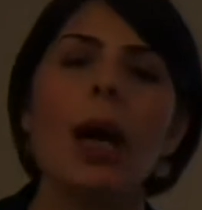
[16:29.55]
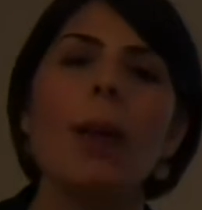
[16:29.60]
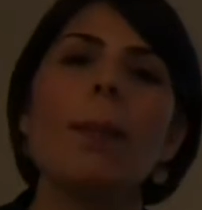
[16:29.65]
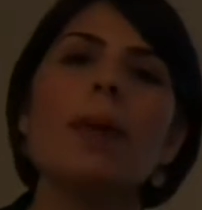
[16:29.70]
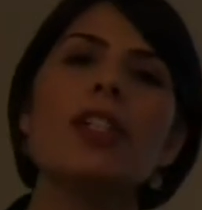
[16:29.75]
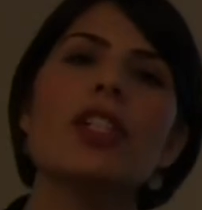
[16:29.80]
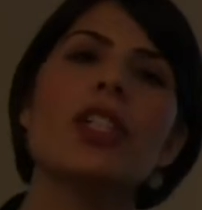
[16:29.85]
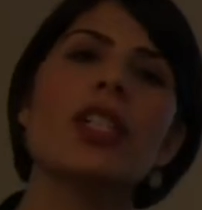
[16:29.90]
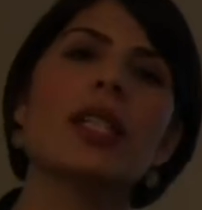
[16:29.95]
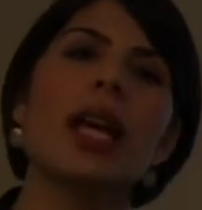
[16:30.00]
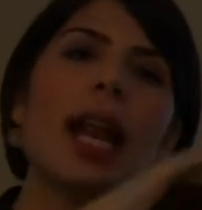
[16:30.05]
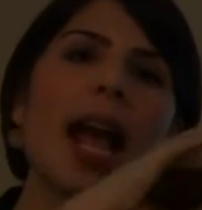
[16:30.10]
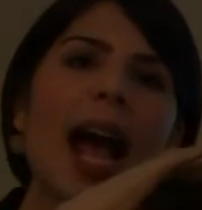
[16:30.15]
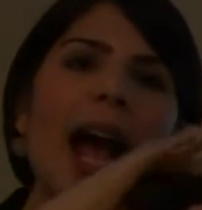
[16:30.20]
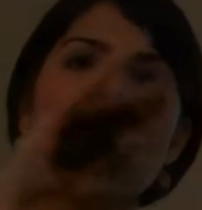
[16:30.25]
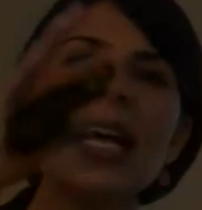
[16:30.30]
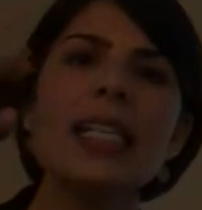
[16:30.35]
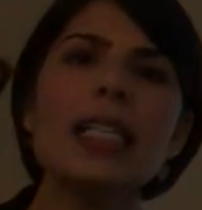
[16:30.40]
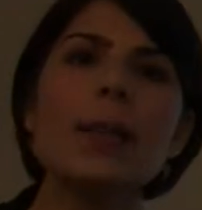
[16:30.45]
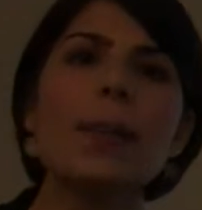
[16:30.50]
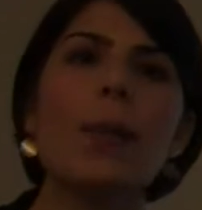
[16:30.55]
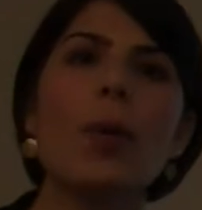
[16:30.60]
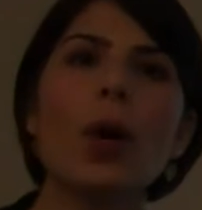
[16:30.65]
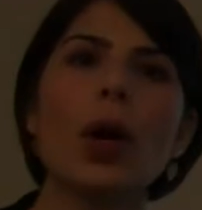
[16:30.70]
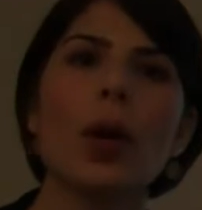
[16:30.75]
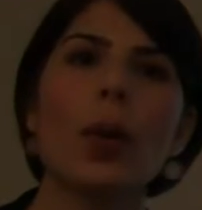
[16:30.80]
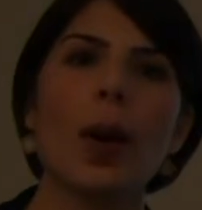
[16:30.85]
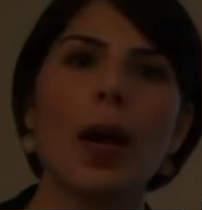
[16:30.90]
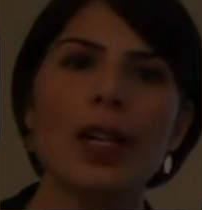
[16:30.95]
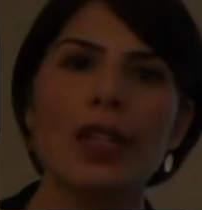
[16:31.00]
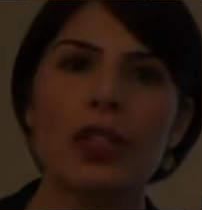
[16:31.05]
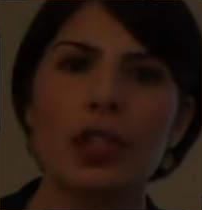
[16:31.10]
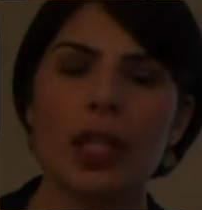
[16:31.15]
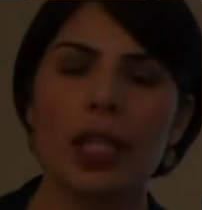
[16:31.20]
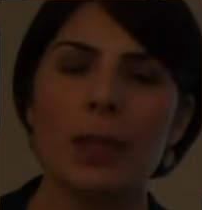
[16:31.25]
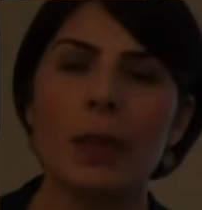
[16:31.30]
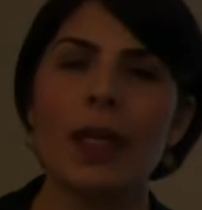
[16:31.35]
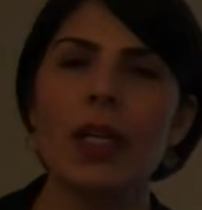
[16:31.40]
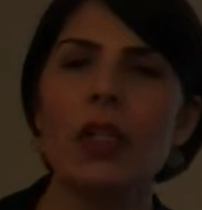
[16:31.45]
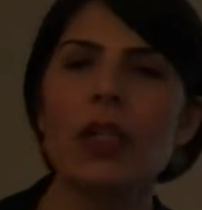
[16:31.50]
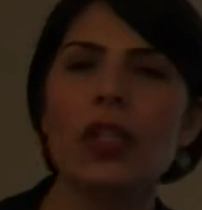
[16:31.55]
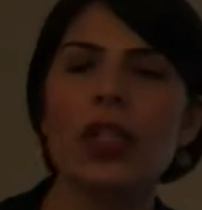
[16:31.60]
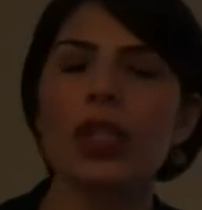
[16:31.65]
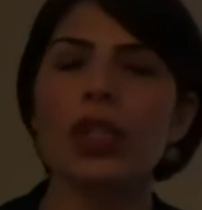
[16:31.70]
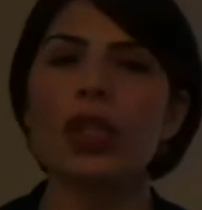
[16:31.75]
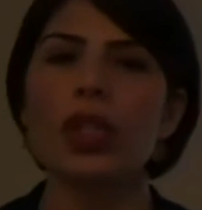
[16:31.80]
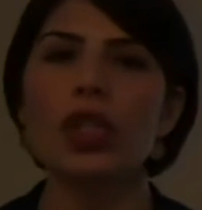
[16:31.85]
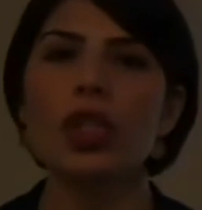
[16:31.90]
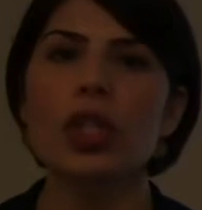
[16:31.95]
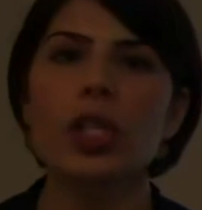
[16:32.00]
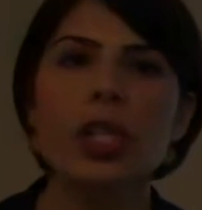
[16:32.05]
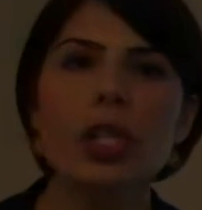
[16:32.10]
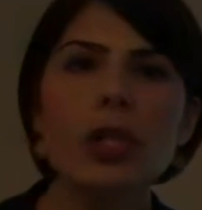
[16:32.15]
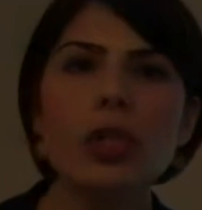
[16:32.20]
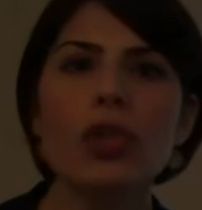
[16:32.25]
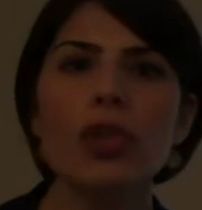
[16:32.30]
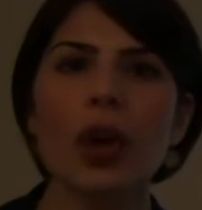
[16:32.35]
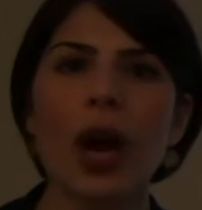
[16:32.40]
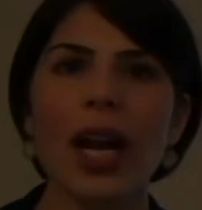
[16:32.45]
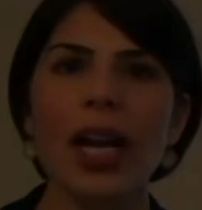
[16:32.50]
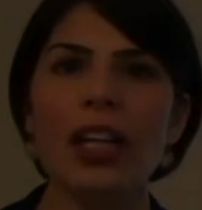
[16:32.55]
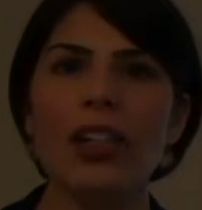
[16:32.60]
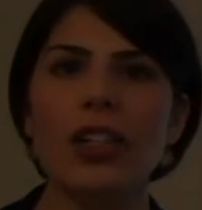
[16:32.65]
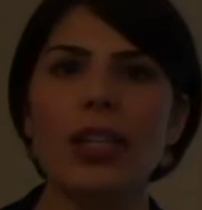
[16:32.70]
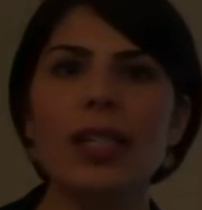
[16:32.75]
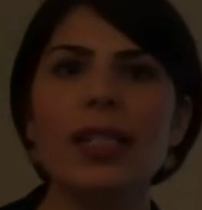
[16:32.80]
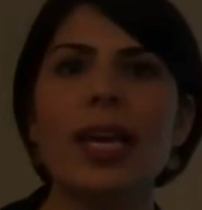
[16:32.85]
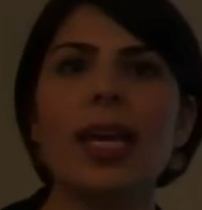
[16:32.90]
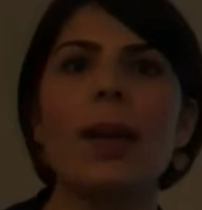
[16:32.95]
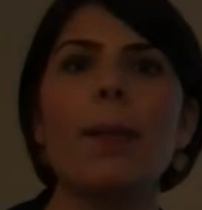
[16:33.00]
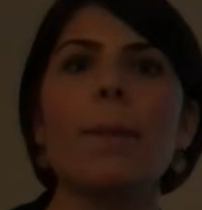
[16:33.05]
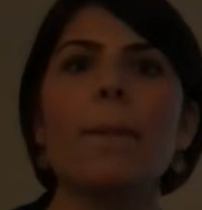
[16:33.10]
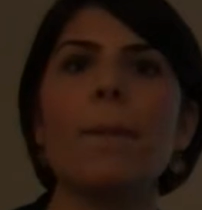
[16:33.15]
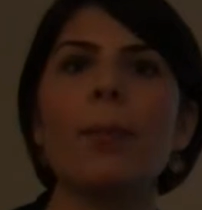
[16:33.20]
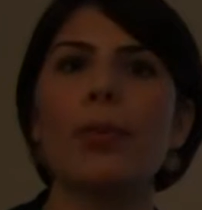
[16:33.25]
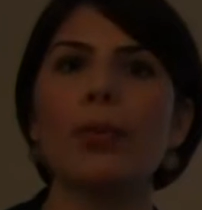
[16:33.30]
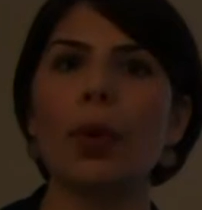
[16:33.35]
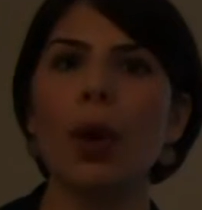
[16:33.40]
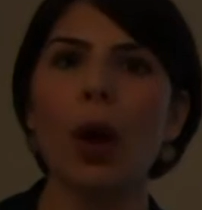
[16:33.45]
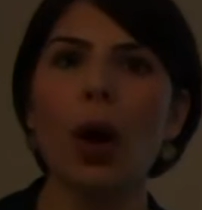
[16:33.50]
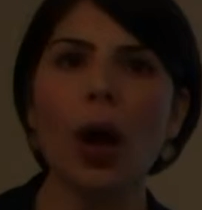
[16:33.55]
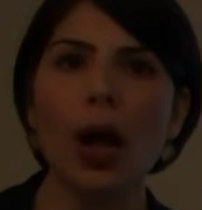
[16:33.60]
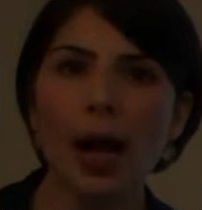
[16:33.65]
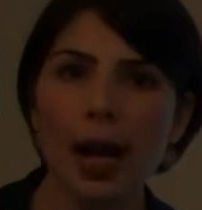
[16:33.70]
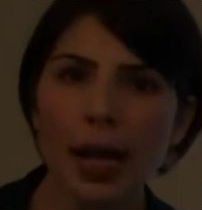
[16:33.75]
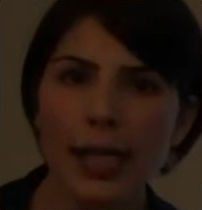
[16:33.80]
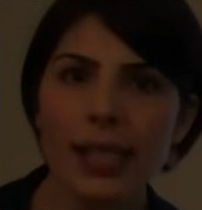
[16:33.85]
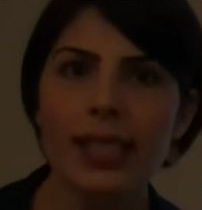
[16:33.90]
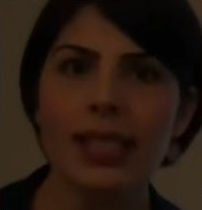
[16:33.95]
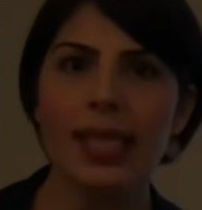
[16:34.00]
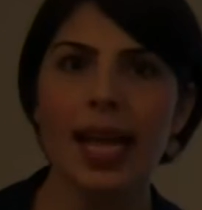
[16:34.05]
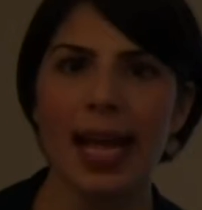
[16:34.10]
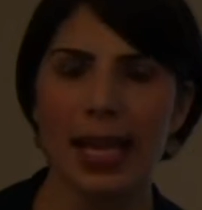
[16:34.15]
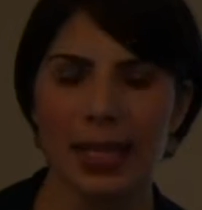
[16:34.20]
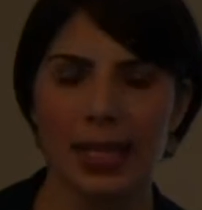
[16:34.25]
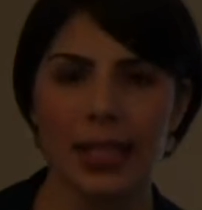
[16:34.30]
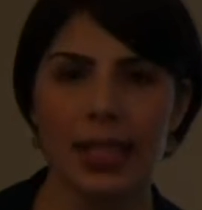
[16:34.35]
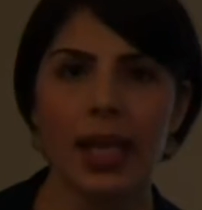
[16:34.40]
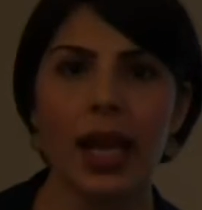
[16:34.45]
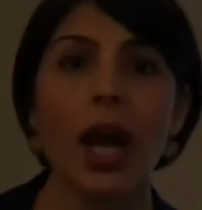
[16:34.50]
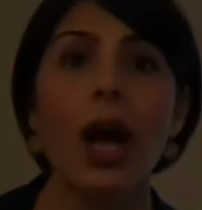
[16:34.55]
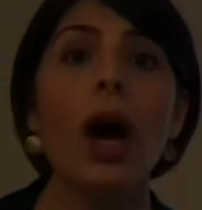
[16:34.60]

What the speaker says: But she's gonna ask more questions because she's still trying to just get a broad sense